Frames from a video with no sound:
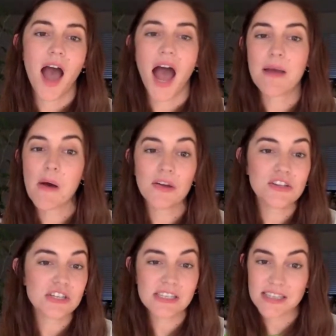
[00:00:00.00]
I'm on
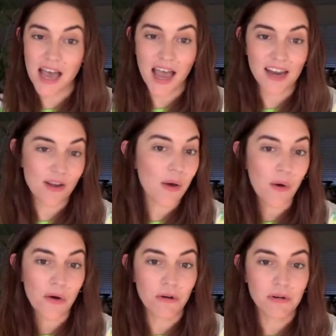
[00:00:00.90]
your side,
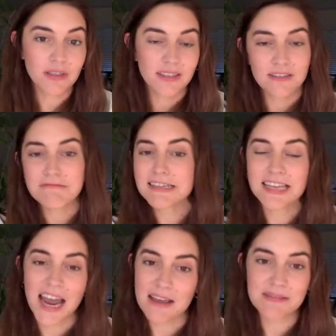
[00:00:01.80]
oh, when
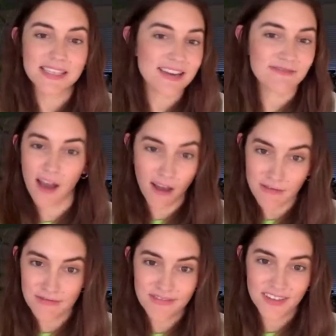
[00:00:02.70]
times get
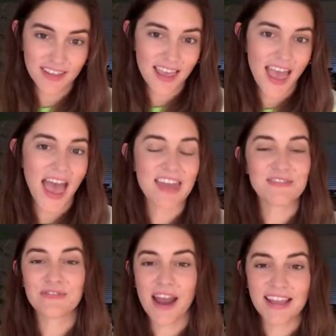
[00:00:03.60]
rough,
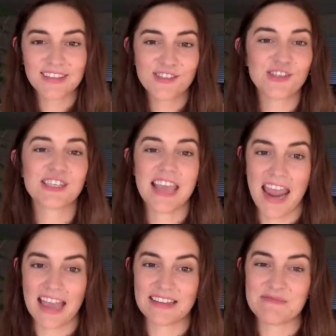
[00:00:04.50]
and friends just
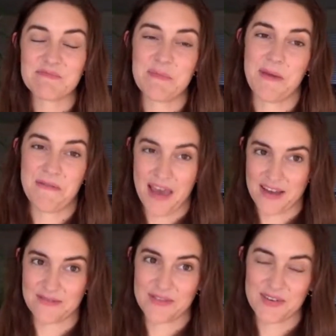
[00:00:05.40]
can't be
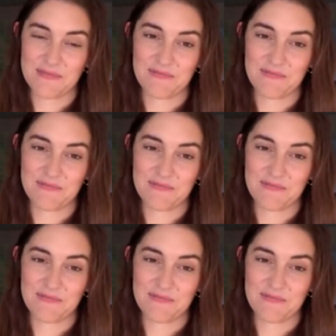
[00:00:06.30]
found.